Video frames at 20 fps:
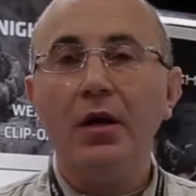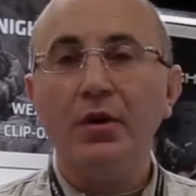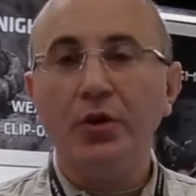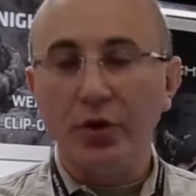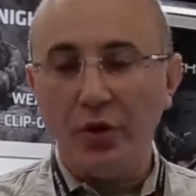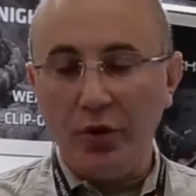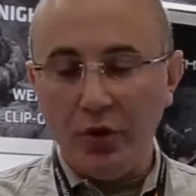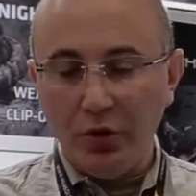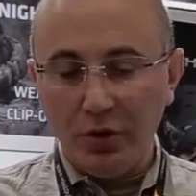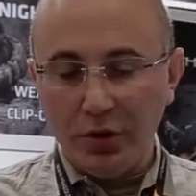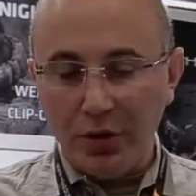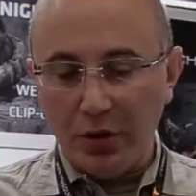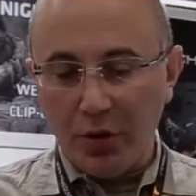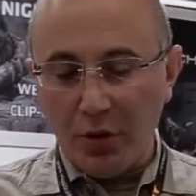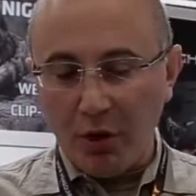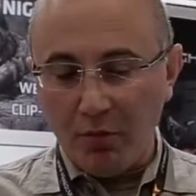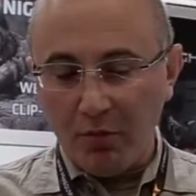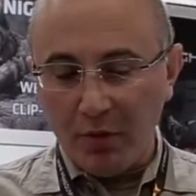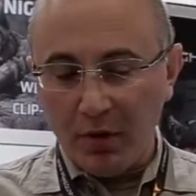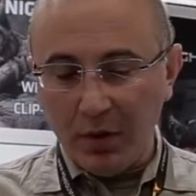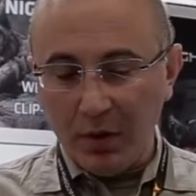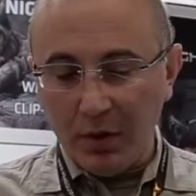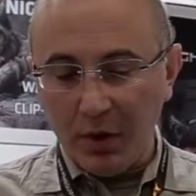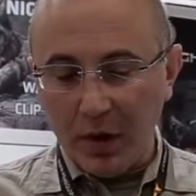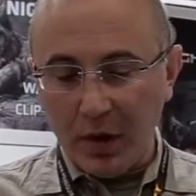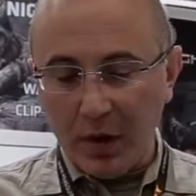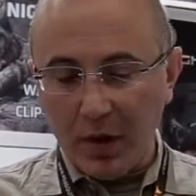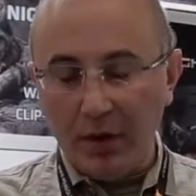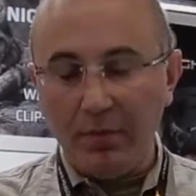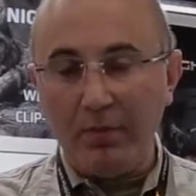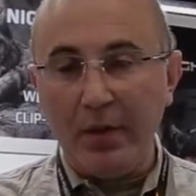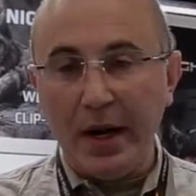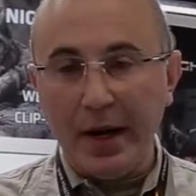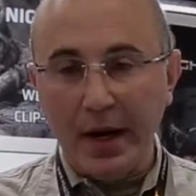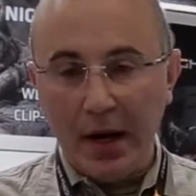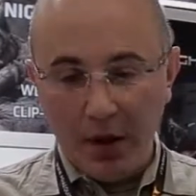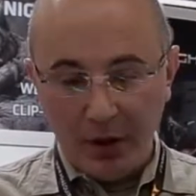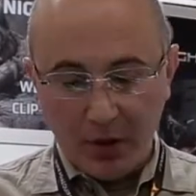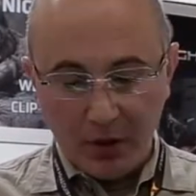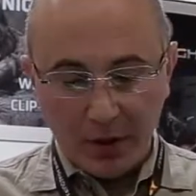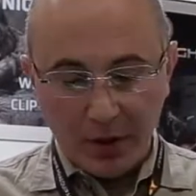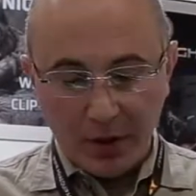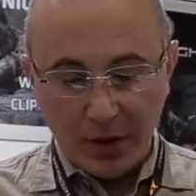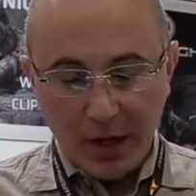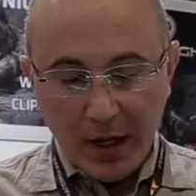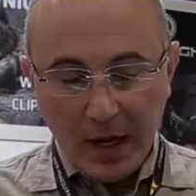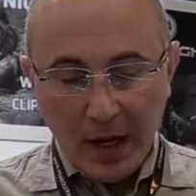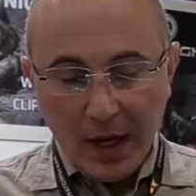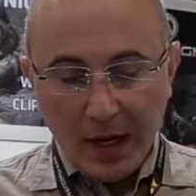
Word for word: to use a thermal uh, monocular.